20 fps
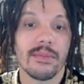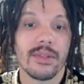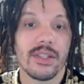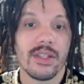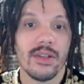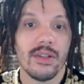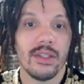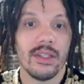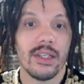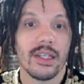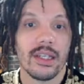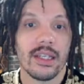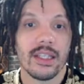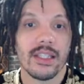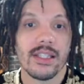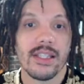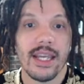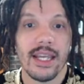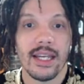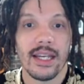I'm still
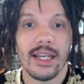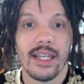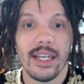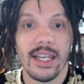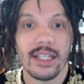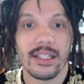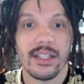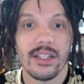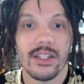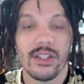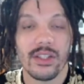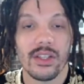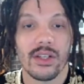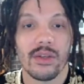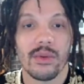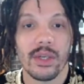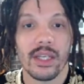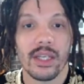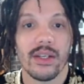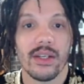staying connected to the
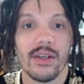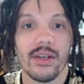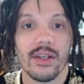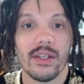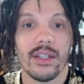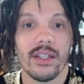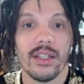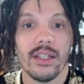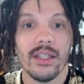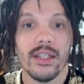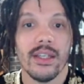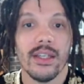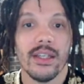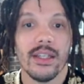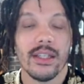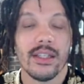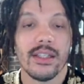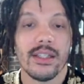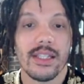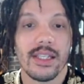queen on
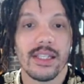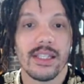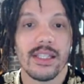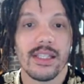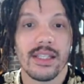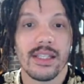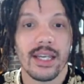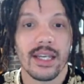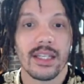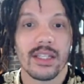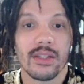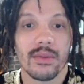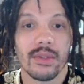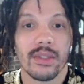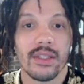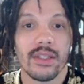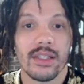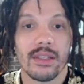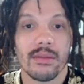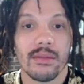d6
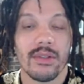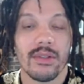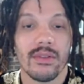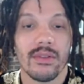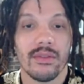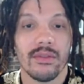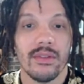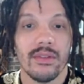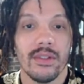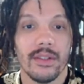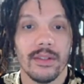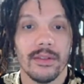with this move.